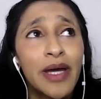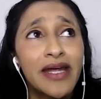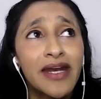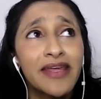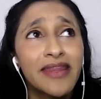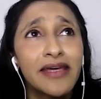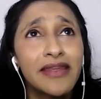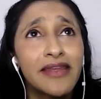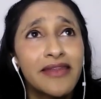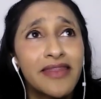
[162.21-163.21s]
And I
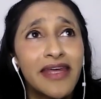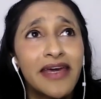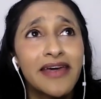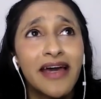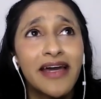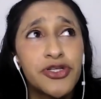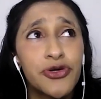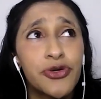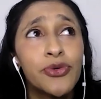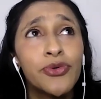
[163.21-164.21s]
think the thing I
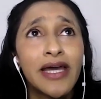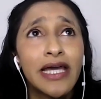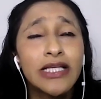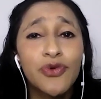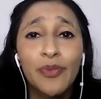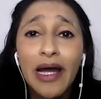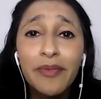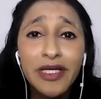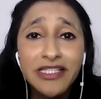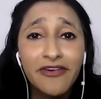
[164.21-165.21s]
do is remind
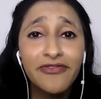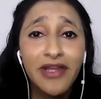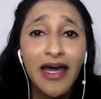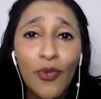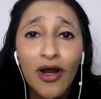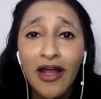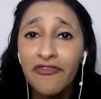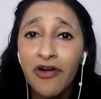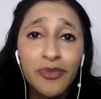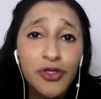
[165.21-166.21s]
myself that whatever
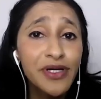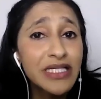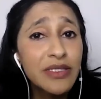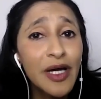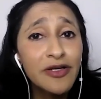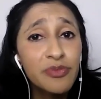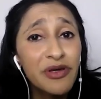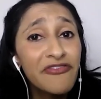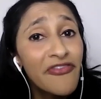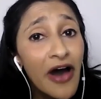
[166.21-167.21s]
I'm doing is about to
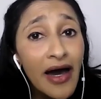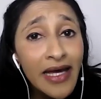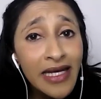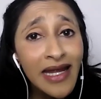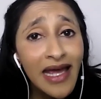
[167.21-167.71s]
be fun.